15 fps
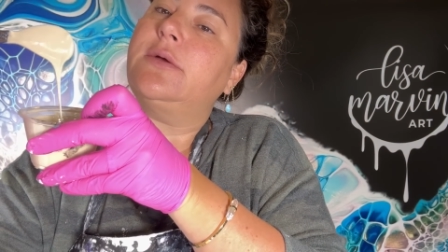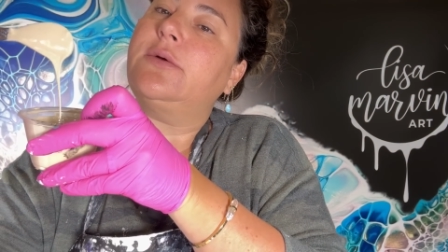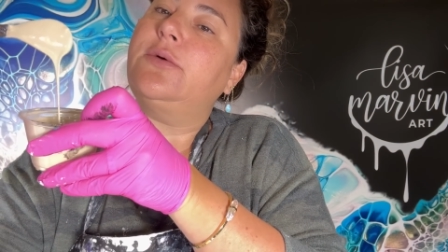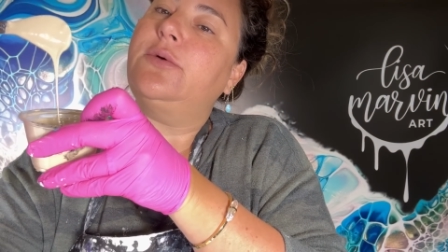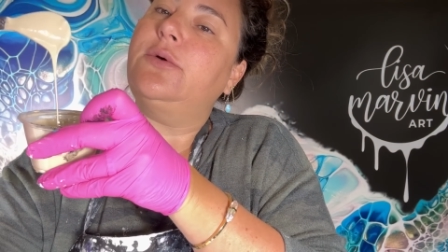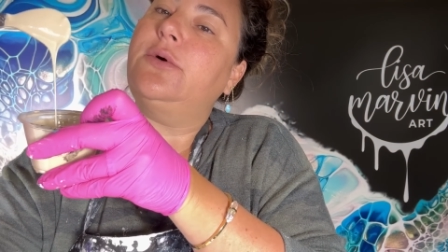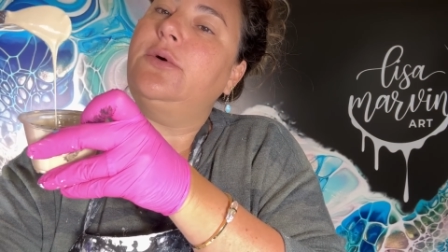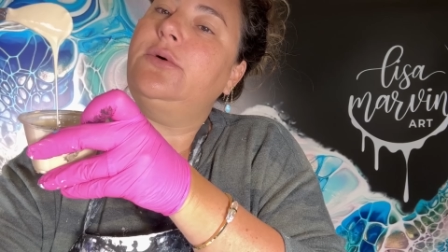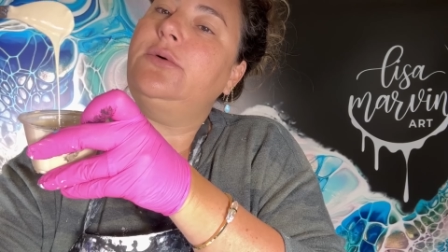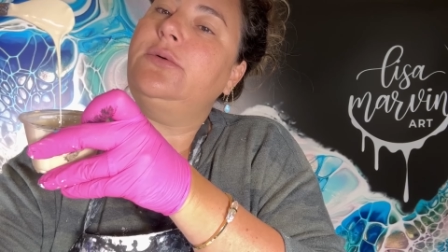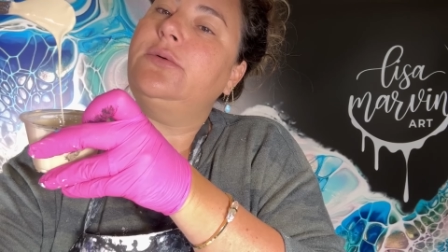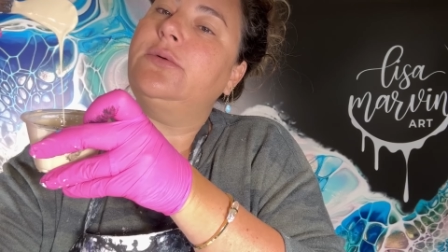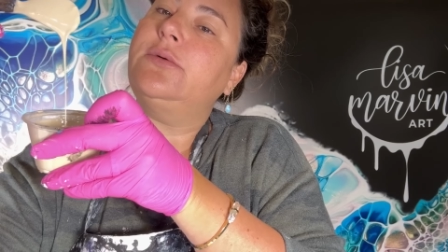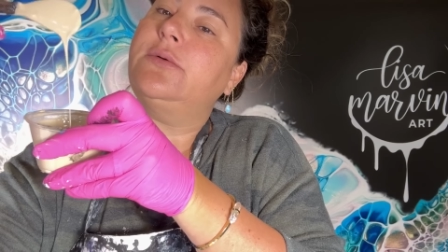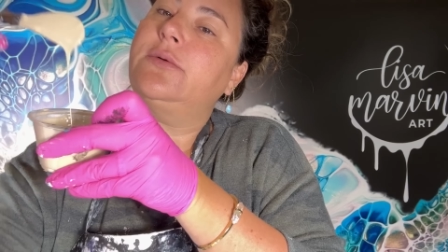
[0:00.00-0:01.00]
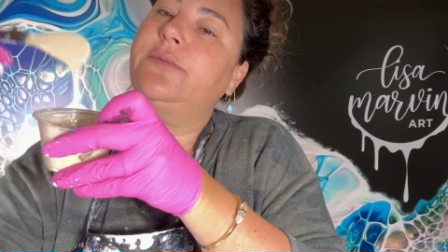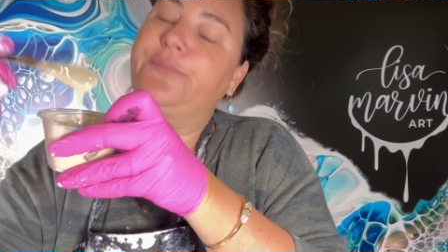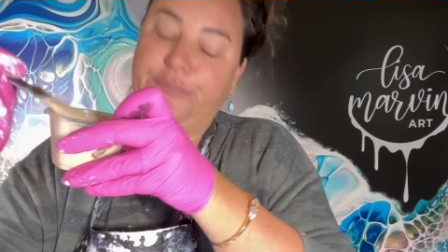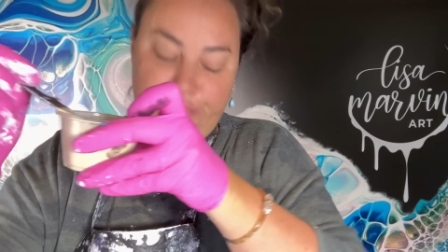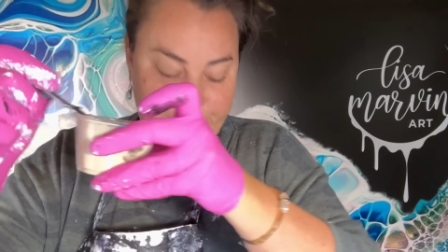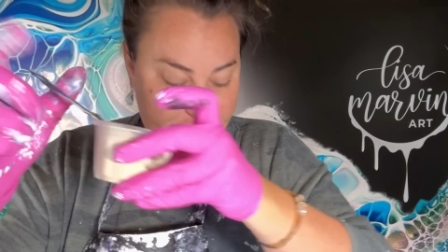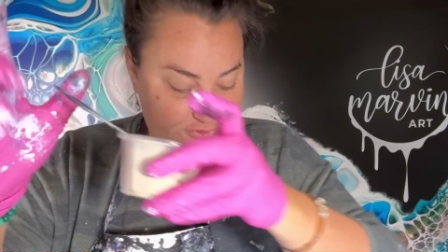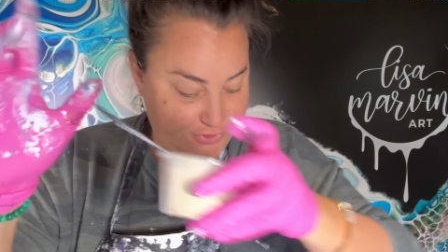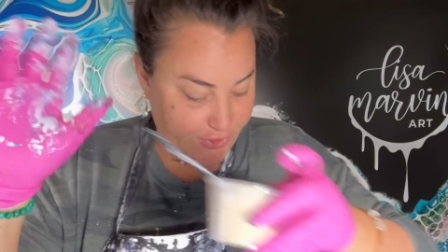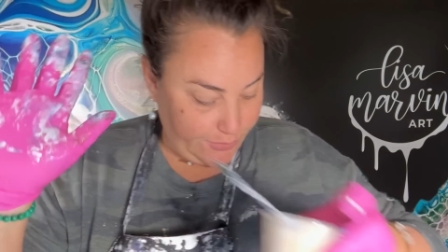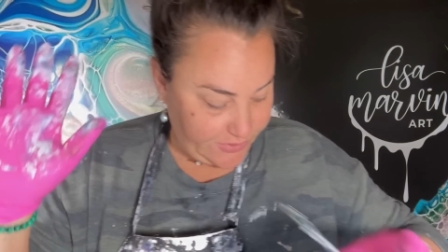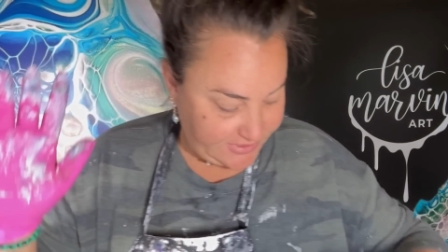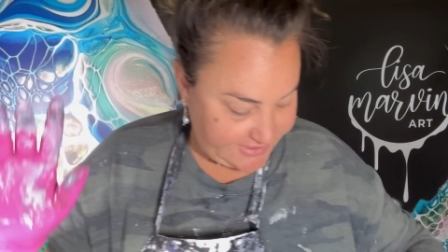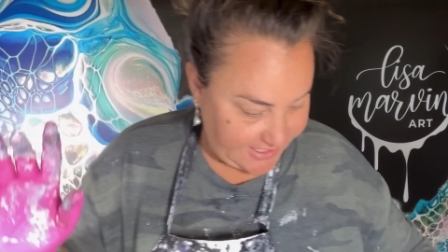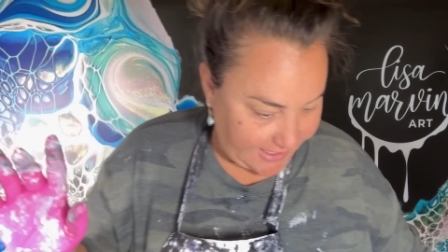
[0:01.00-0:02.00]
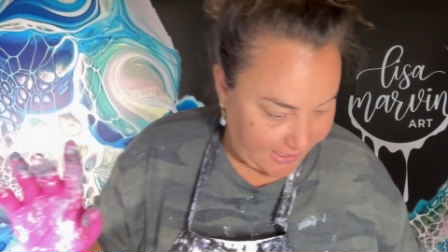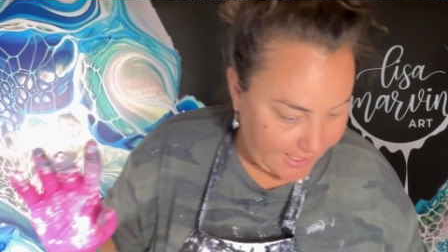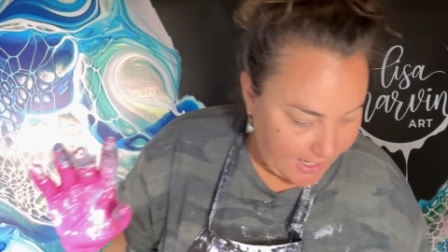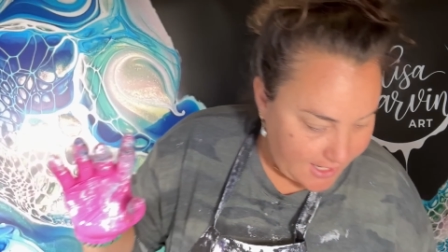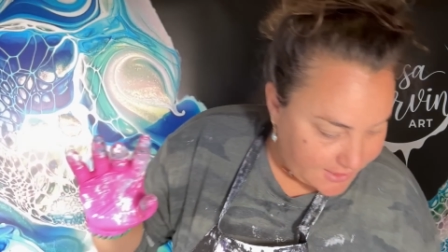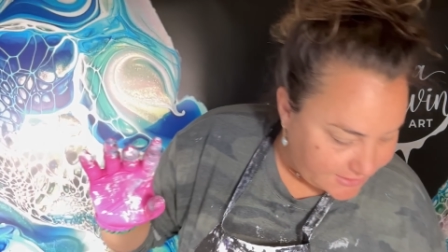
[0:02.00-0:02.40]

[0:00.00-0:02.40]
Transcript: Cool. So we'll see.